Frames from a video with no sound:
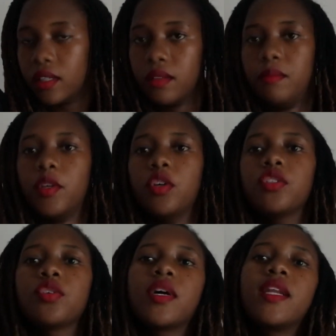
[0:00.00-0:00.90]

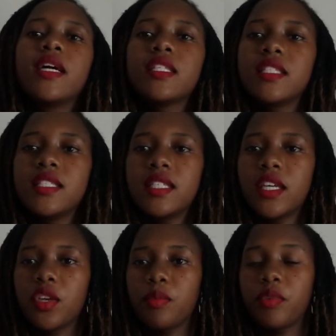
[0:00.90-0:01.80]
because you can actually
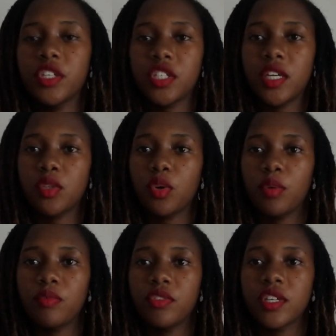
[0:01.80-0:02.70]
take your pressure at
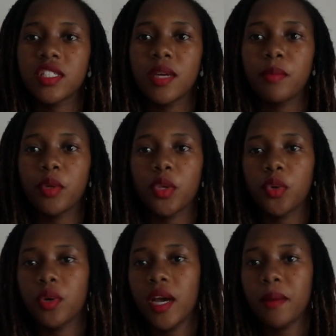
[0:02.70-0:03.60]
home. For example,
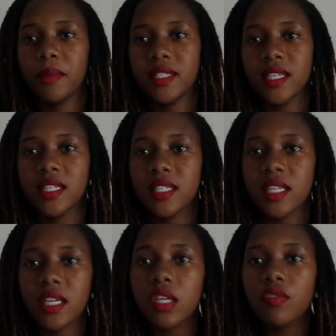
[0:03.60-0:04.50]
you're
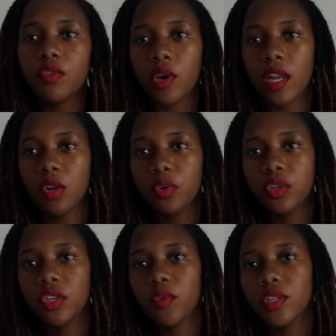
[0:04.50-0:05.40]
hypertensive, you're
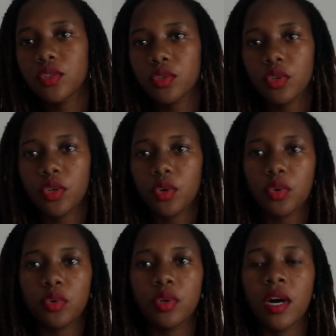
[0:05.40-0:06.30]
alone, you want to know
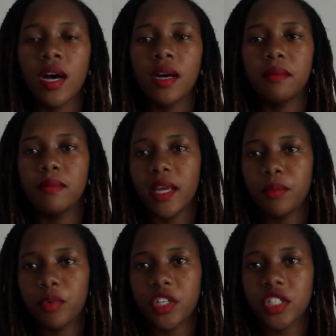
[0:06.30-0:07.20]
your
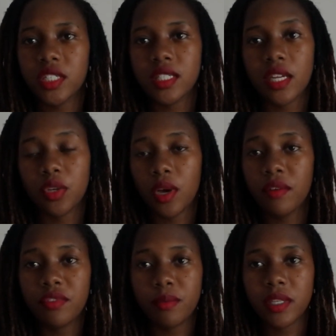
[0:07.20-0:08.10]
blood pressures, and you
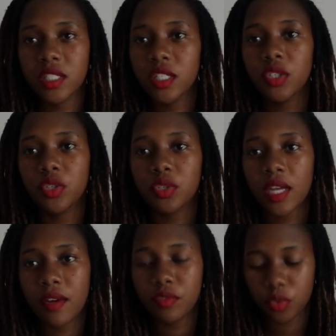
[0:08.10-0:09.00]
have your machine. You don't
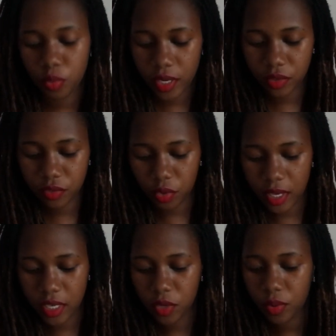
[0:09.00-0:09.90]
have to wait for
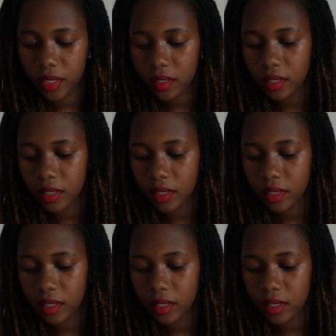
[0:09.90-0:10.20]
anyone.